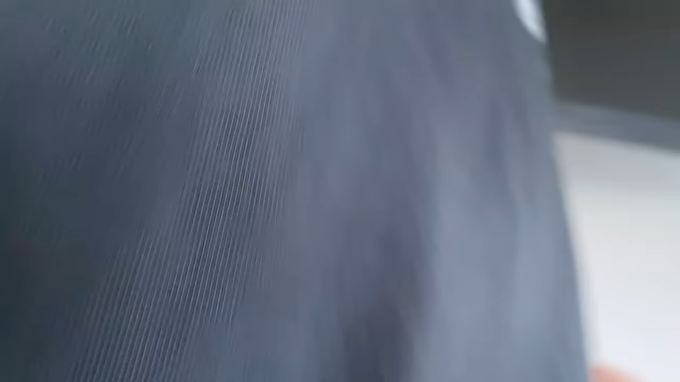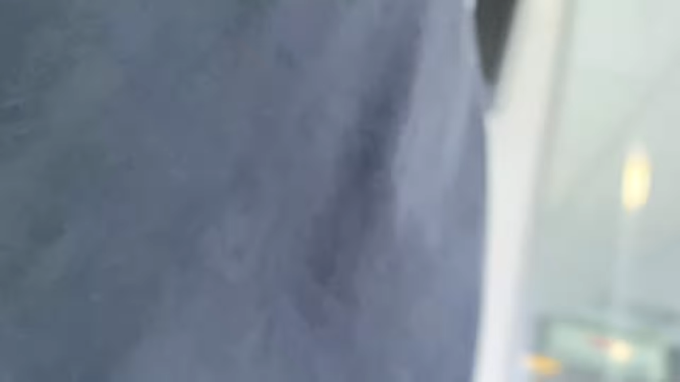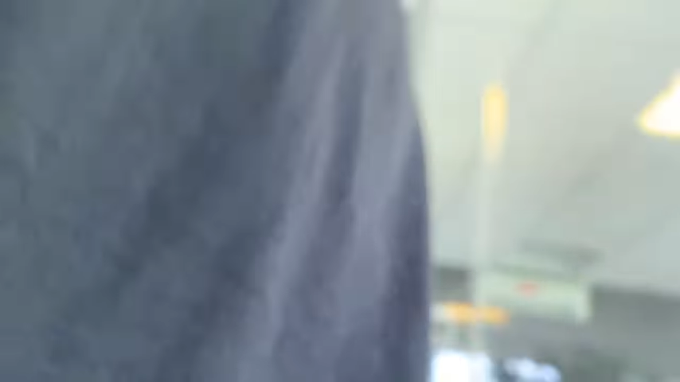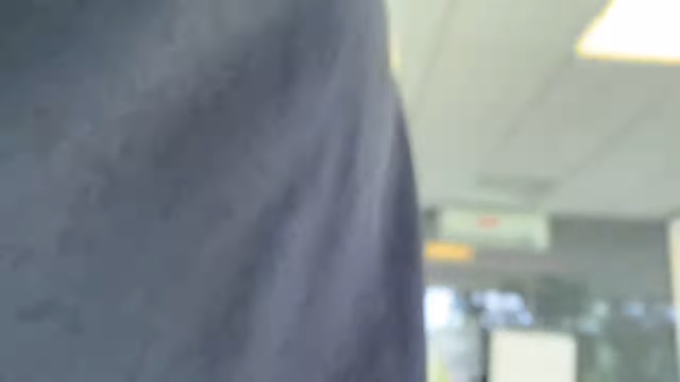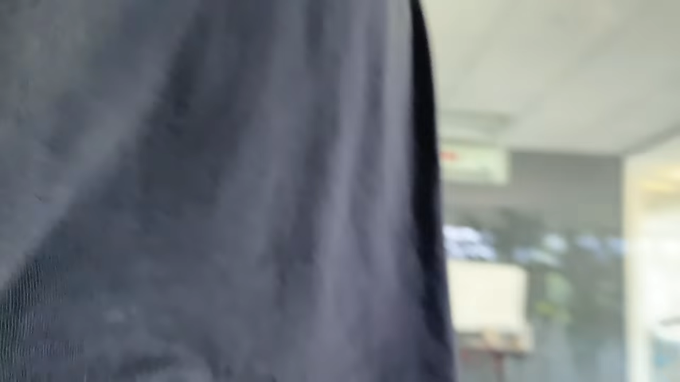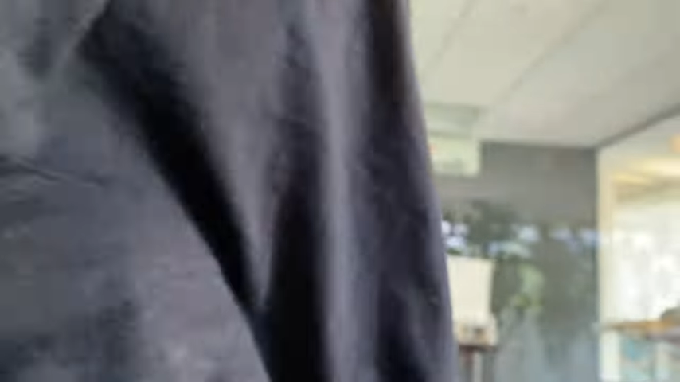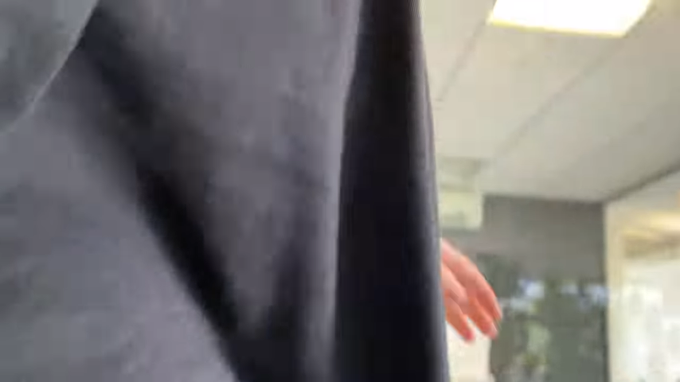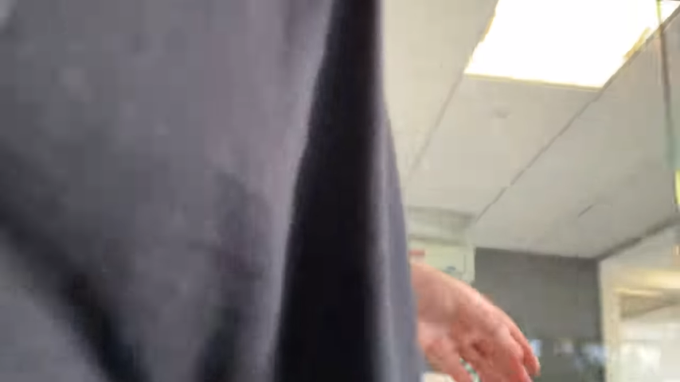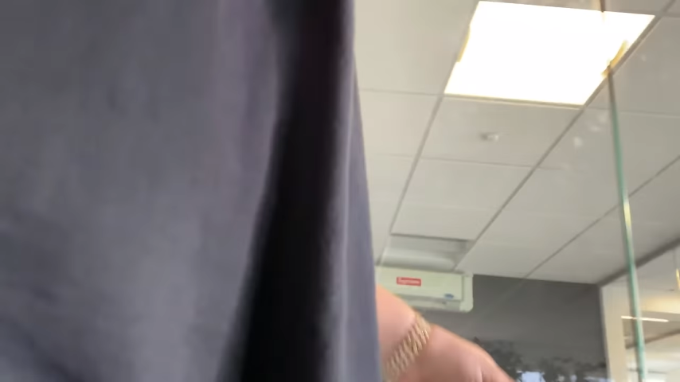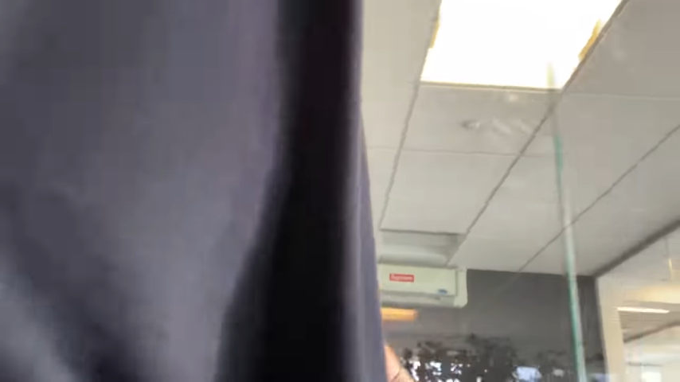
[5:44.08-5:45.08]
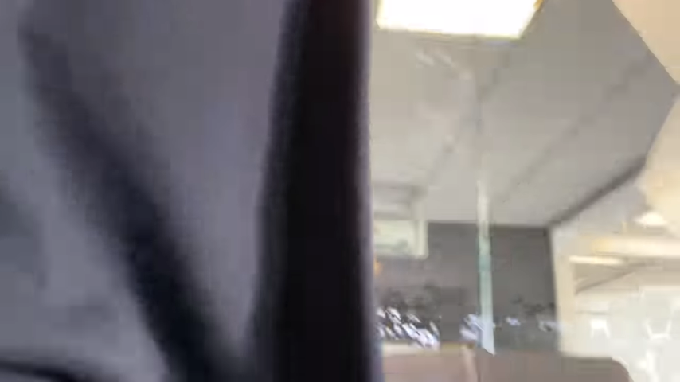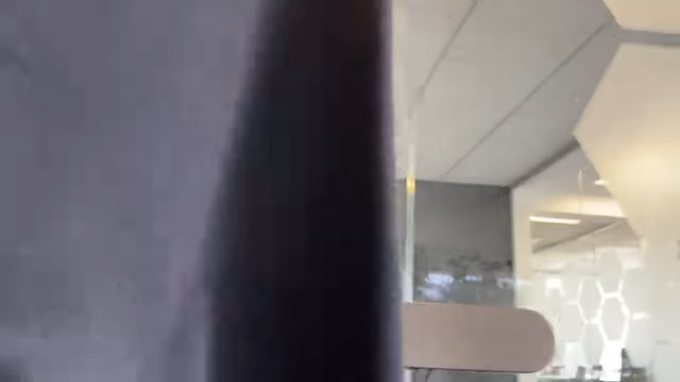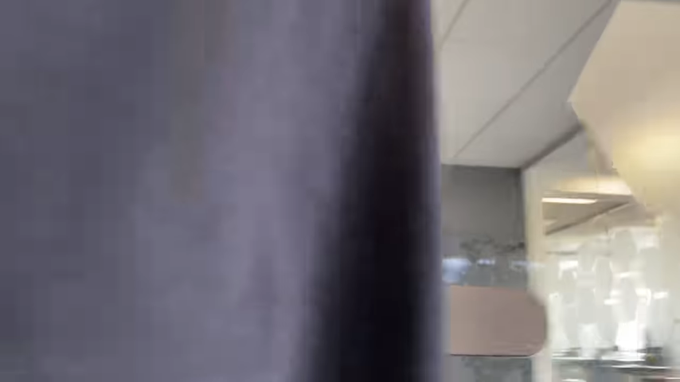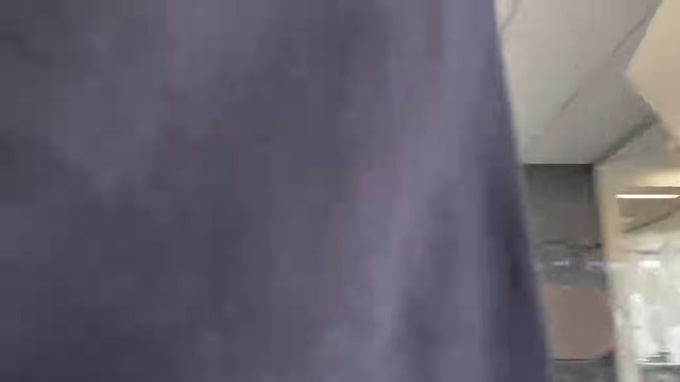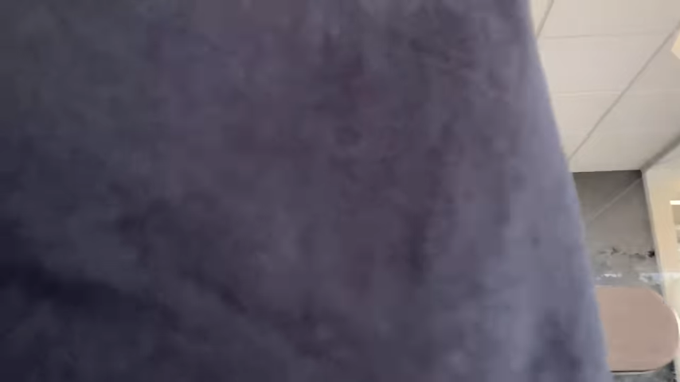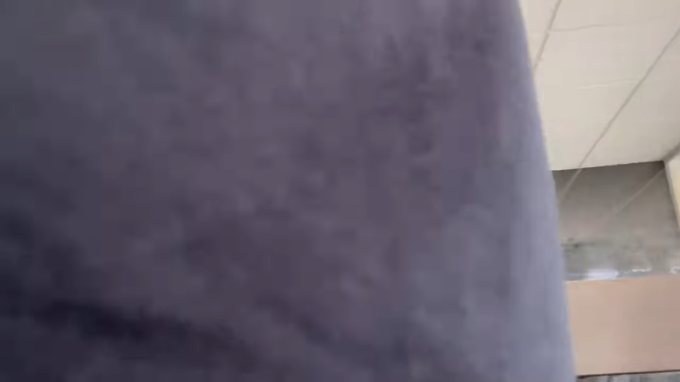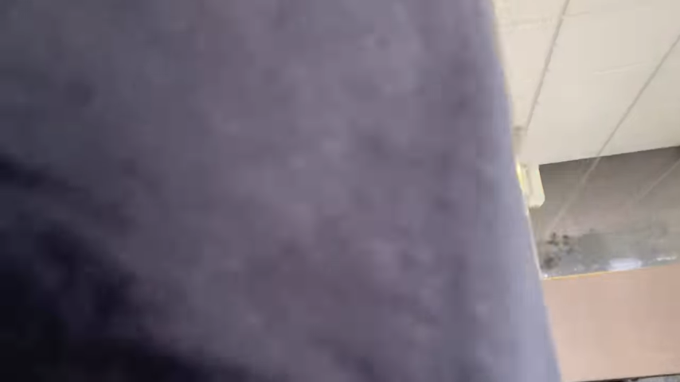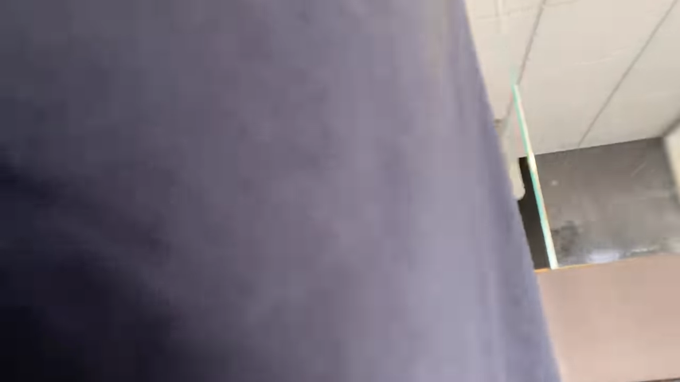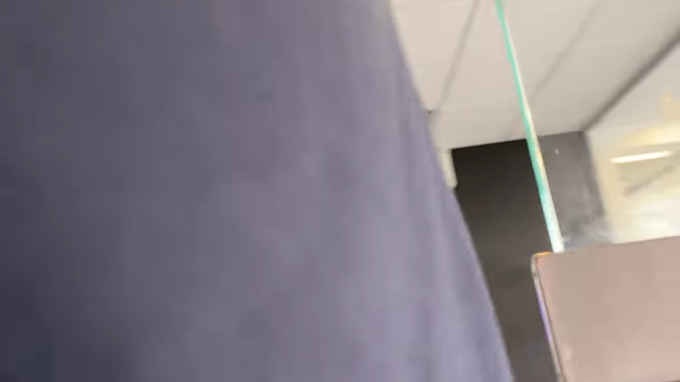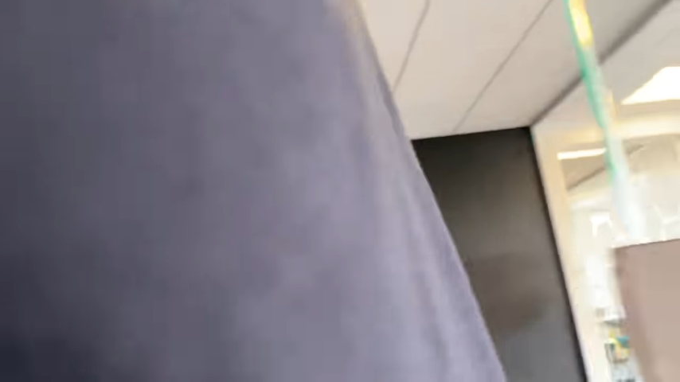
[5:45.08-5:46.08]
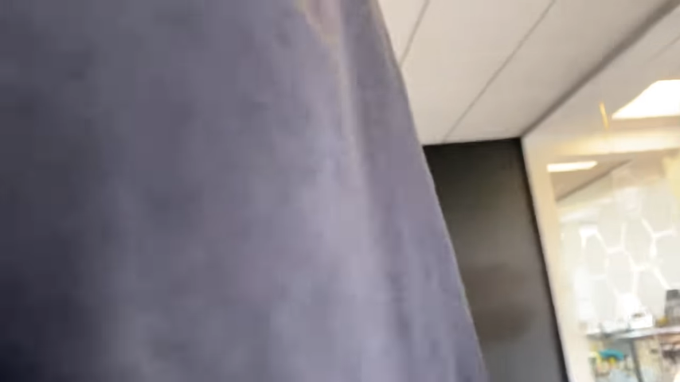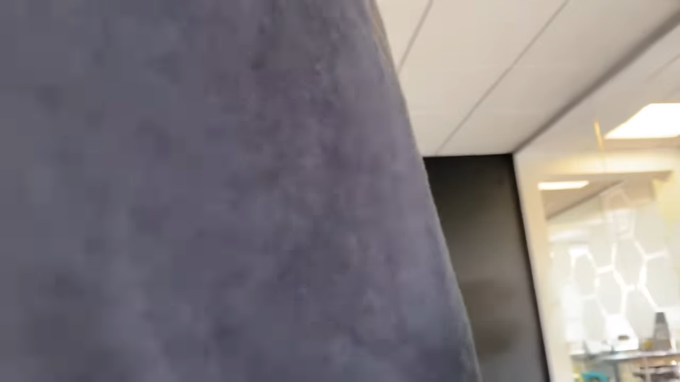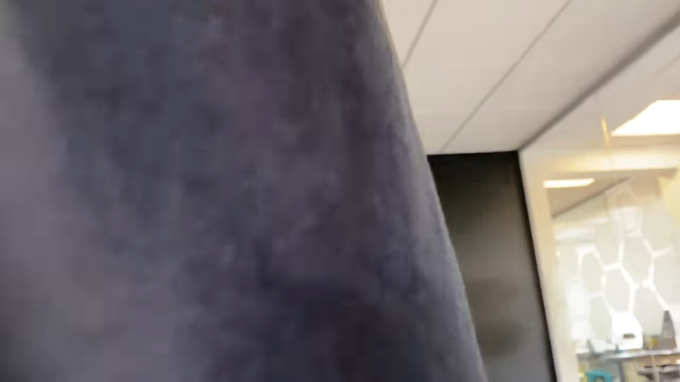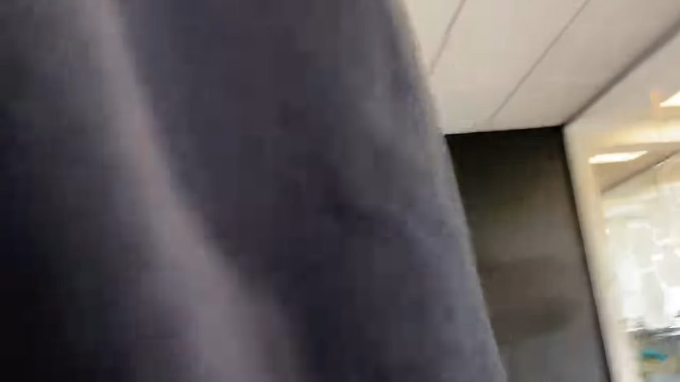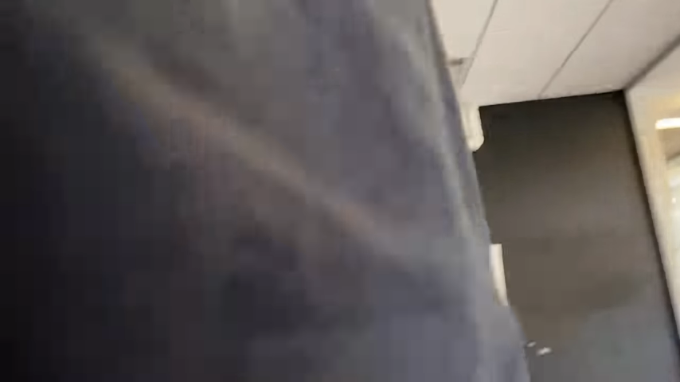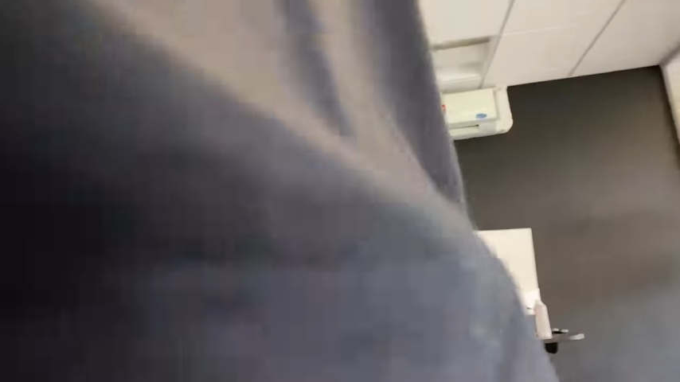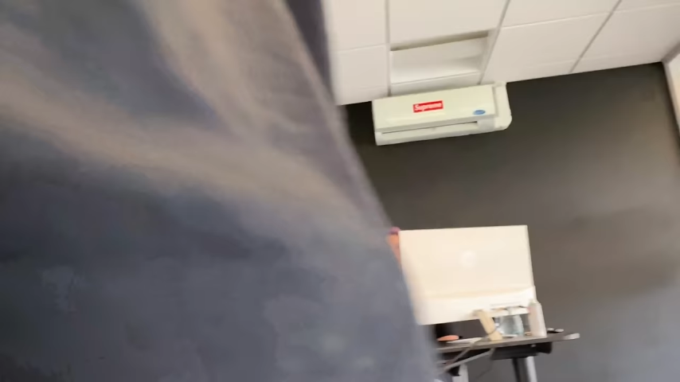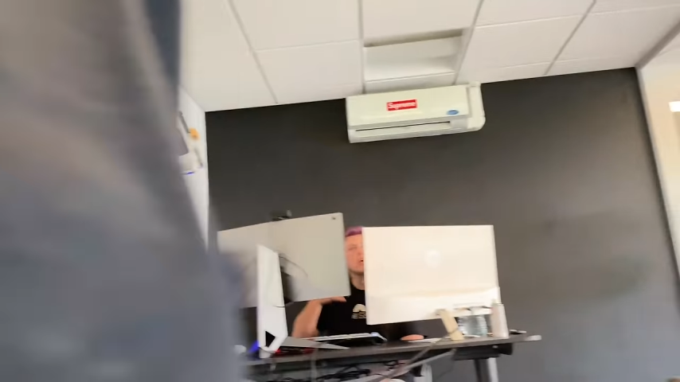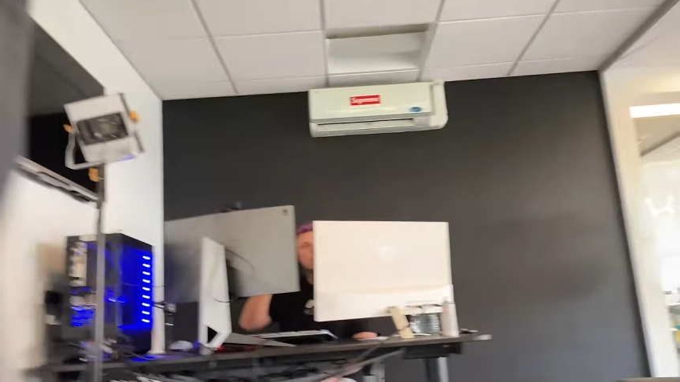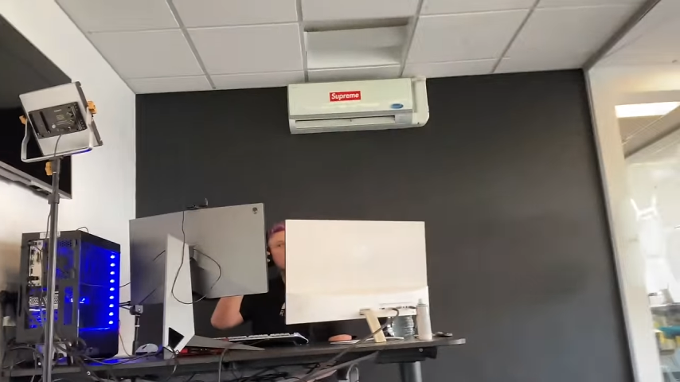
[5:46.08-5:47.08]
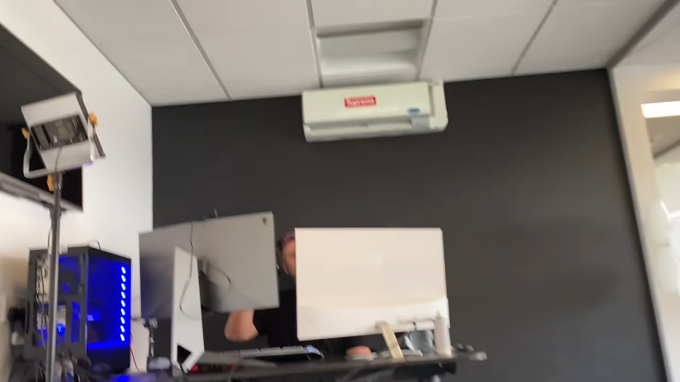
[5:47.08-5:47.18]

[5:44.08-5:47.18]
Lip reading: No face is visible, so there are no lips to read.